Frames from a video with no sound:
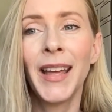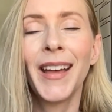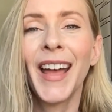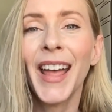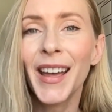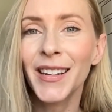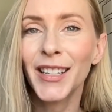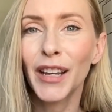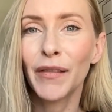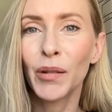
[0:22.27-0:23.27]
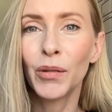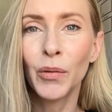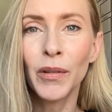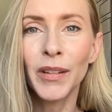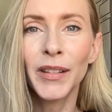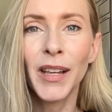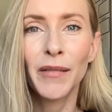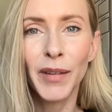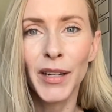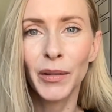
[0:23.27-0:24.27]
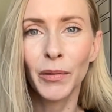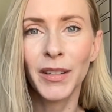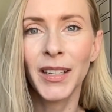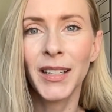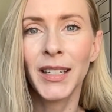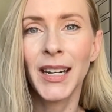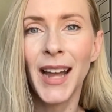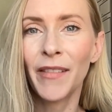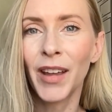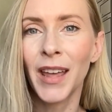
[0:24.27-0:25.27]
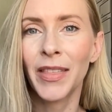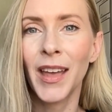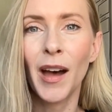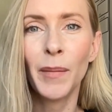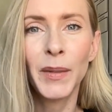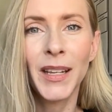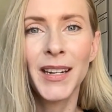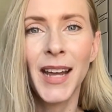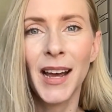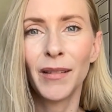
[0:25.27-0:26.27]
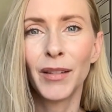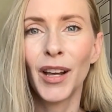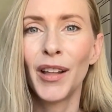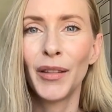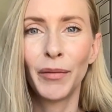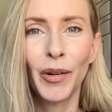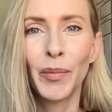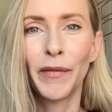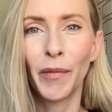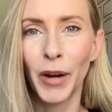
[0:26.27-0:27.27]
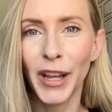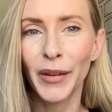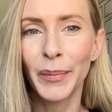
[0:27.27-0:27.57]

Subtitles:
and to give you tools and resources to navigate the ups and downs on the road before you.